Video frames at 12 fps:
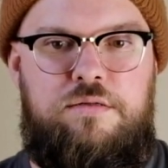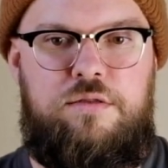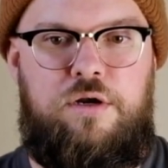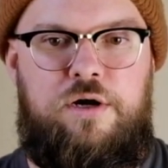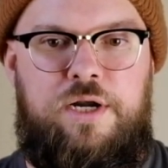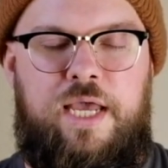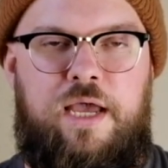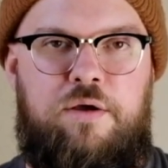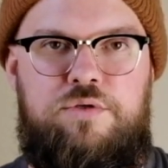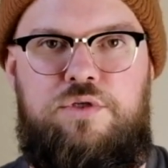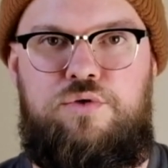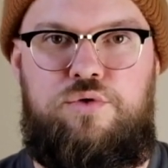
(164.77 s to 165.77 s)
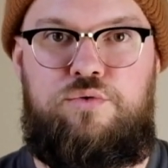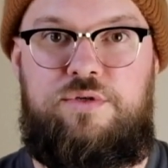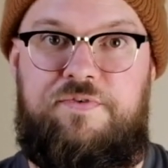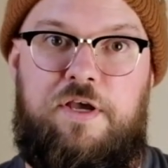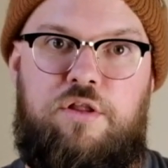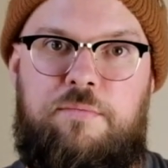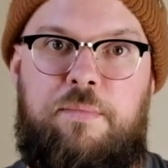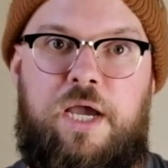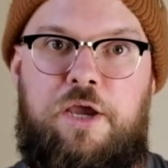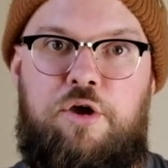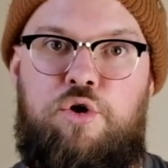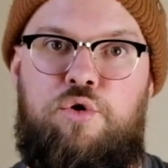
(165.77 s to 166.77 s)
learn how to develop
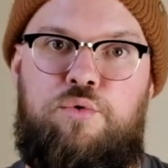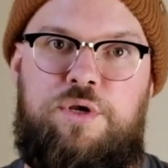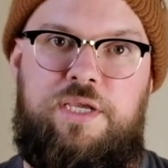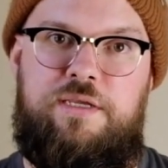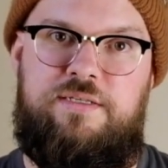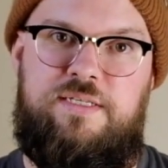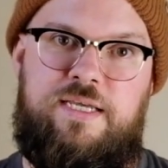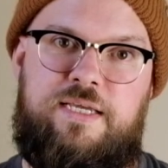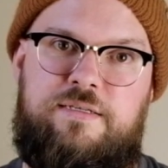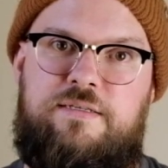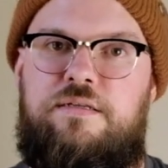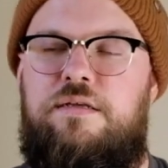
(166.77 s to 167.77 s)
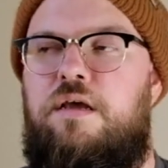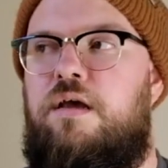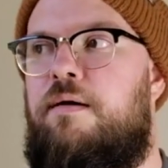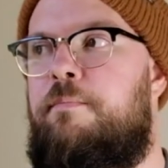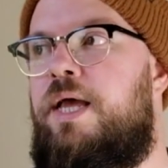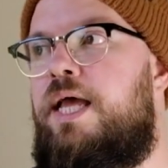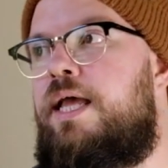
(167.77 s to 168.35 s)
my own E6,